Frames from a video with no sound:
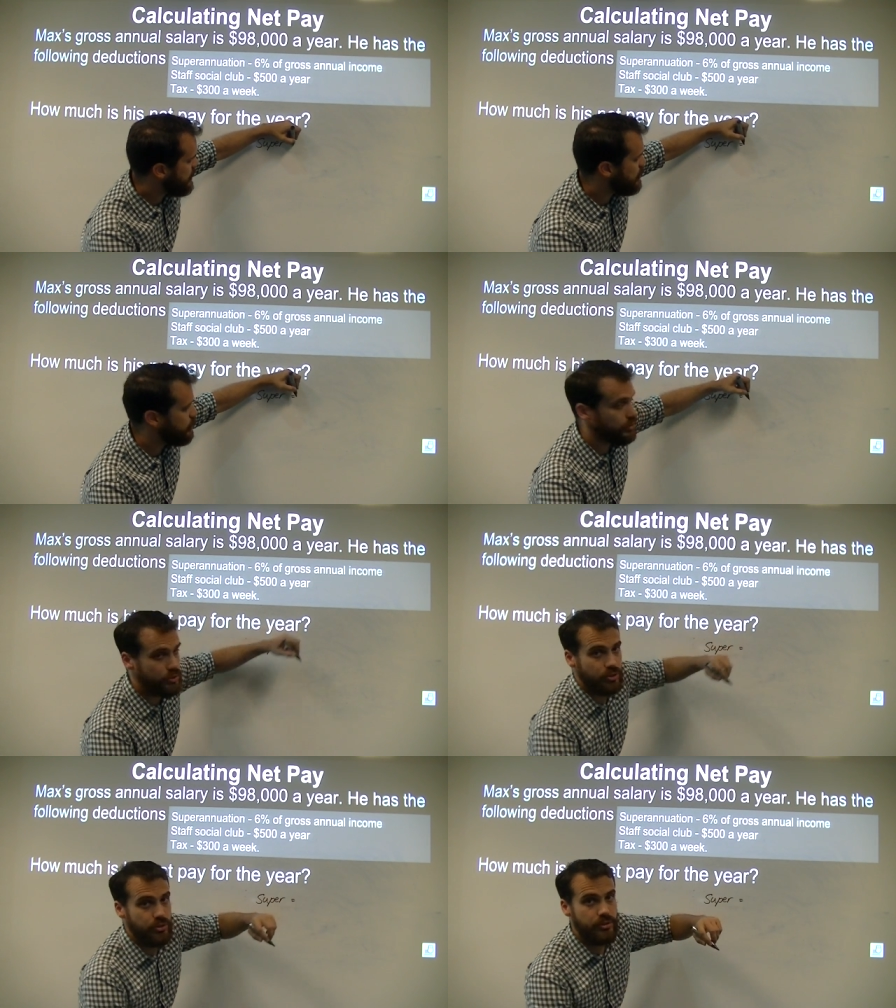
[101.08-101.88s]
equal
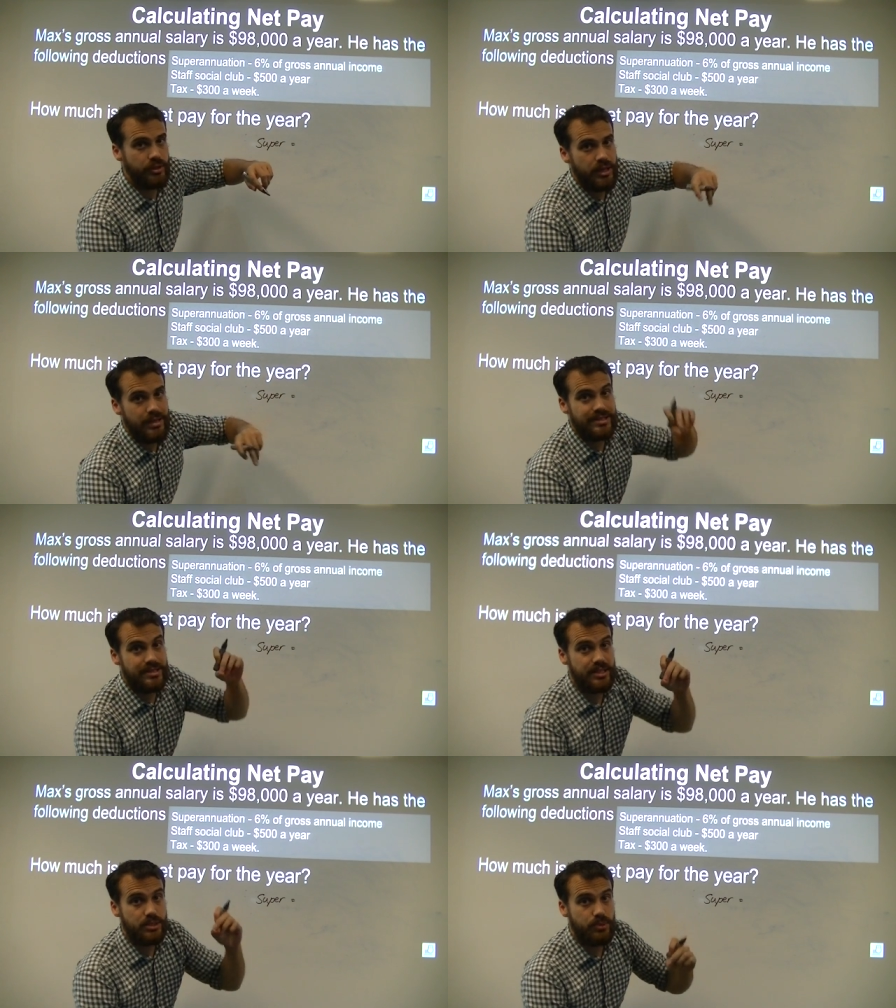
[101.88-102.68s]
to
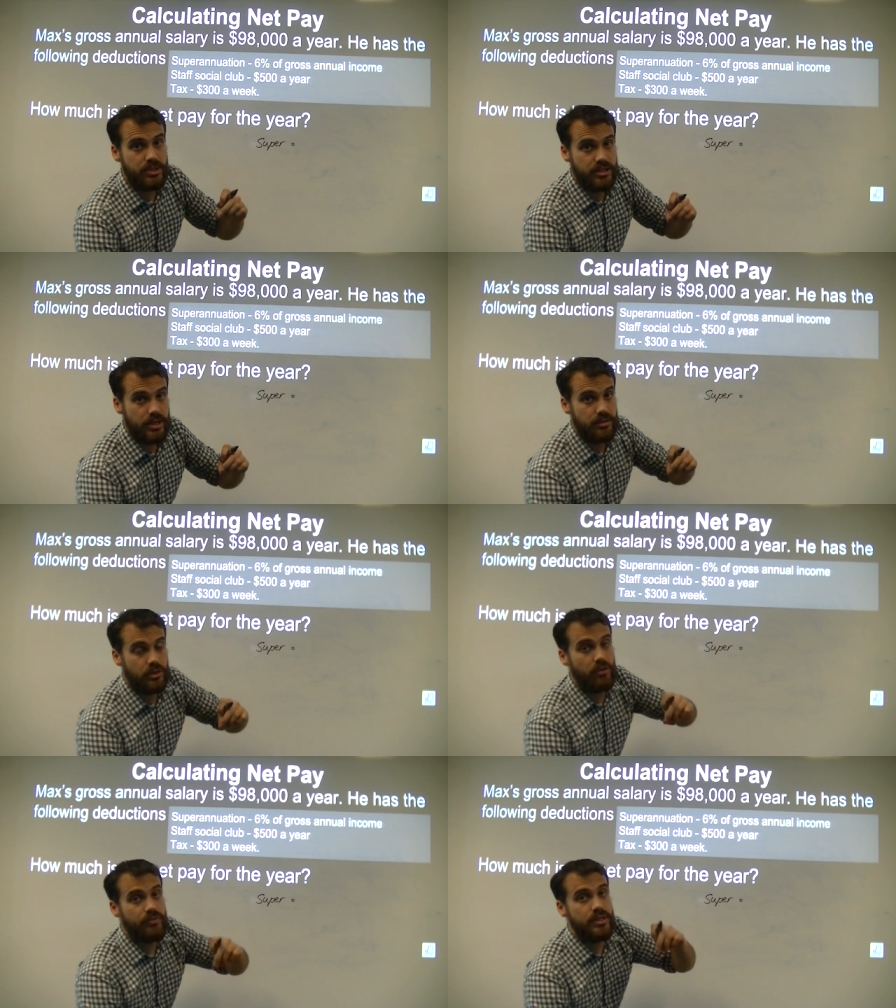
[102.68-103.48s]

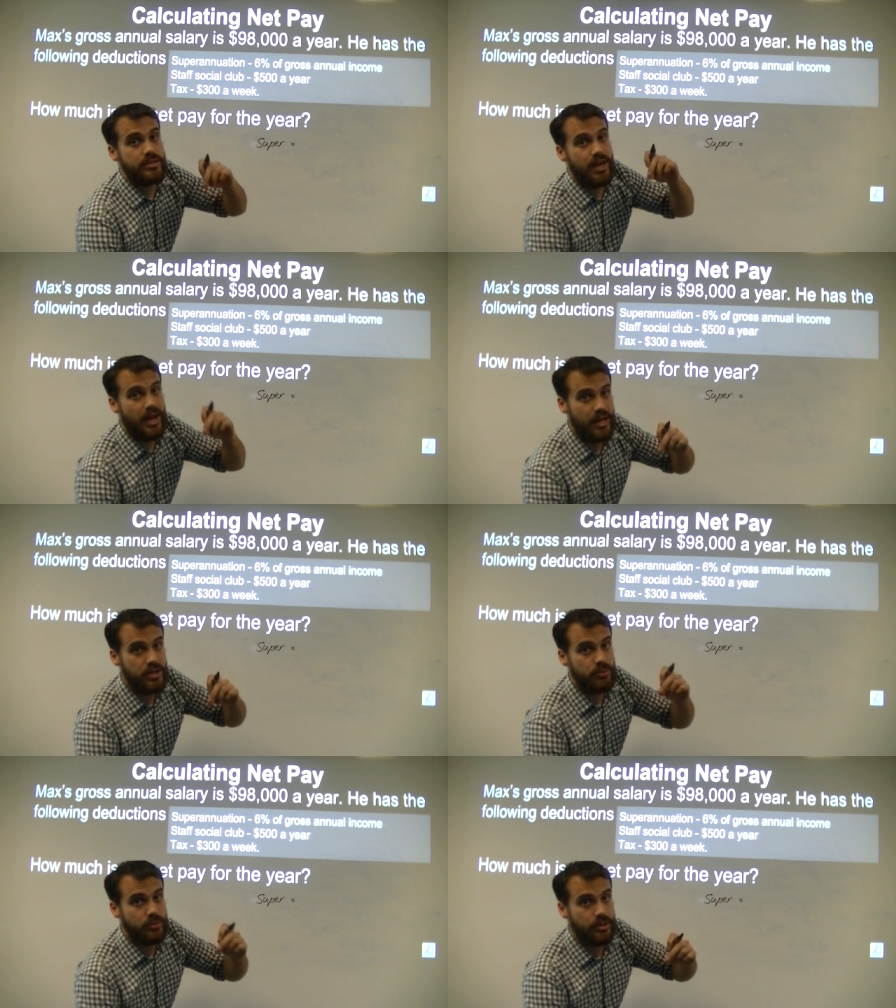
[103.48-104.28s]
6% of his
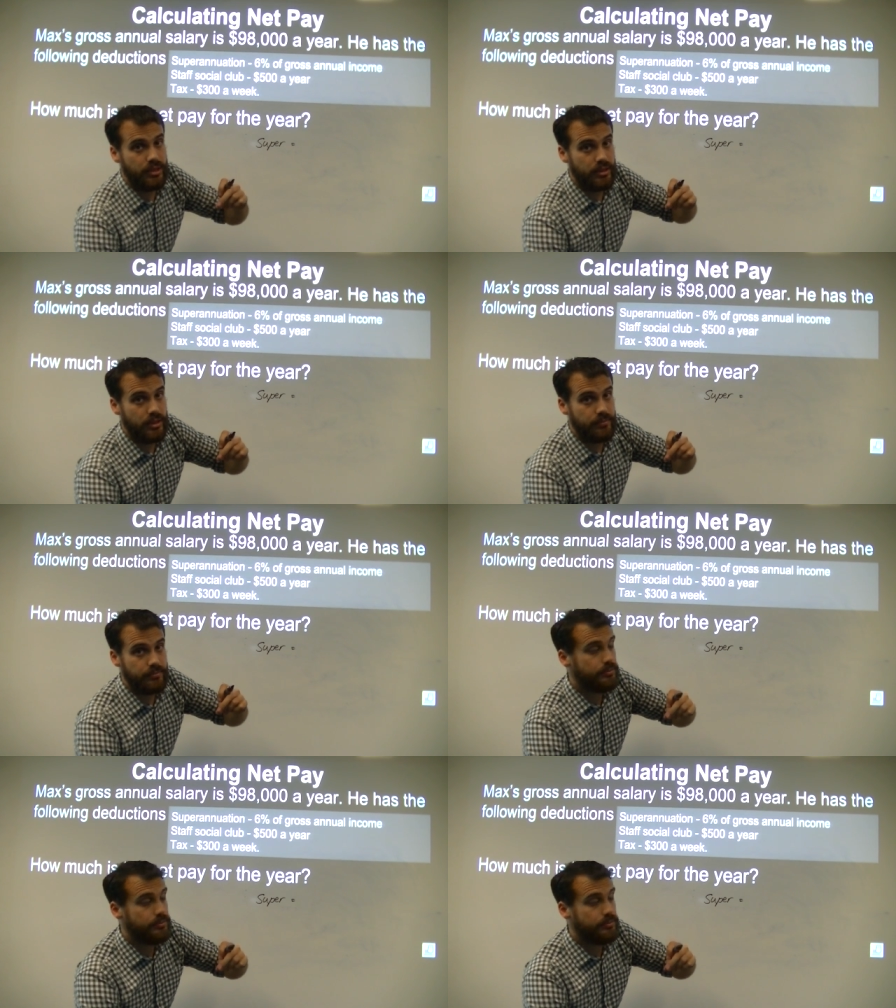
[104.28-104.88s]
annual income.